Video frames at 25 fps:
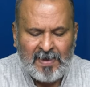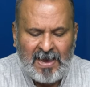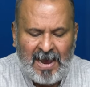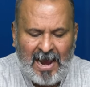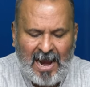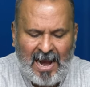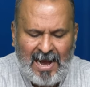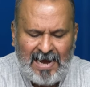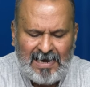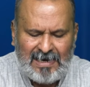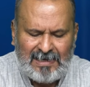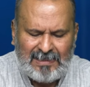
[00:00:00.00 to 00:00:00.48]

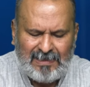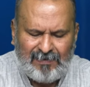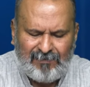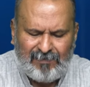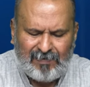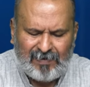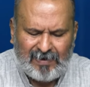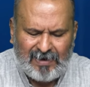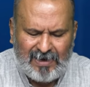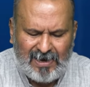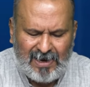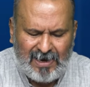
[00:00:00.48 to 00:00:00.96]
And the
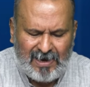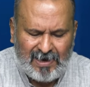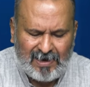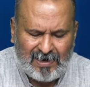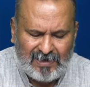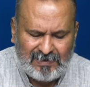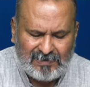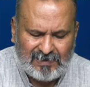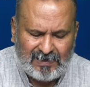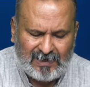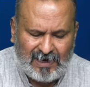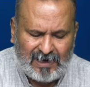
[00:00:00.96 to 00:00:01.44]
real
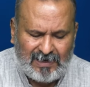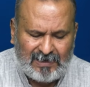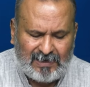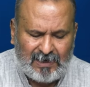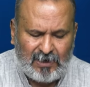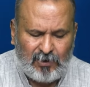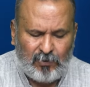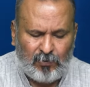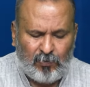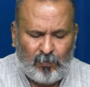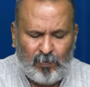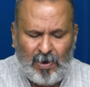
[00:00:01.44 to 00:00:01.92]
reason I
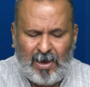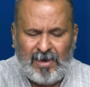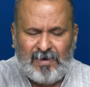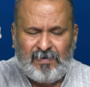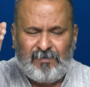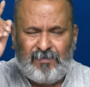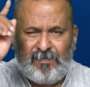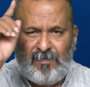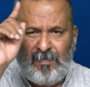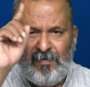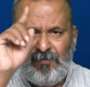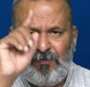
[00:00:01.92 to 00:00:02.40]
tell you,
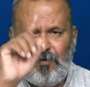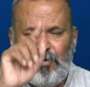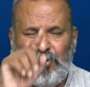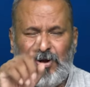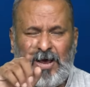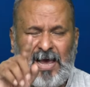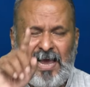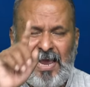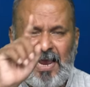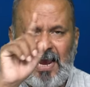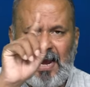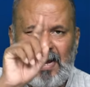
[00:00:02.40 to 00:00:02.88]
and before
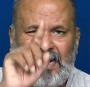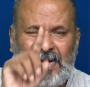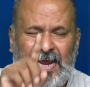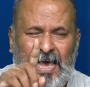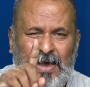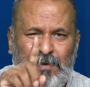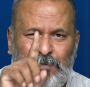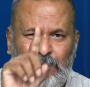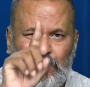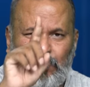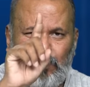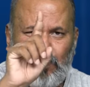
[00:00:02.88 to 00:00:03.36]
I end,
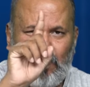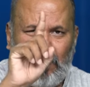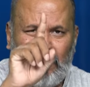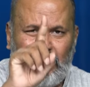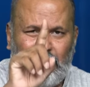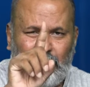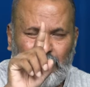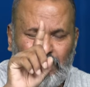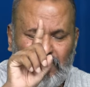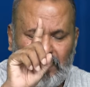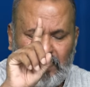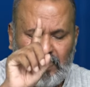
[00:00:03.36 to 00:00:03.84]
I want
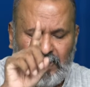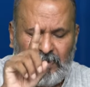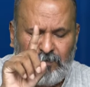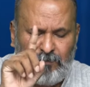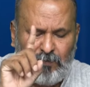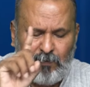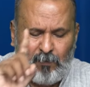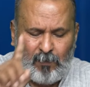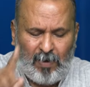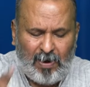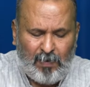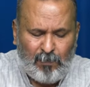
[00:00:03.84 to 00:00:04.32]
to give
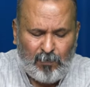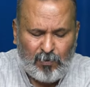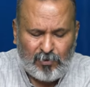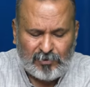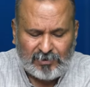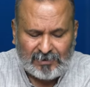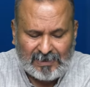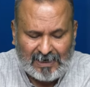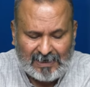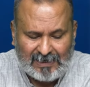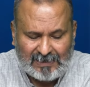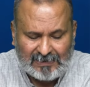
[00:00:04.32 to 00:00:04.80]
you one more
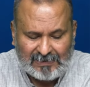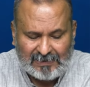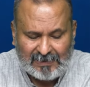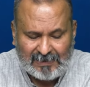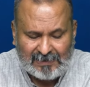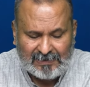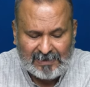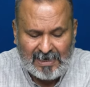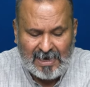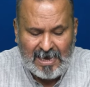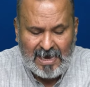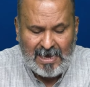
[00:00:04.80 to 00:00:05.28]

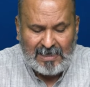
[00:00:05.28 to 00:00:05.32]
statistics.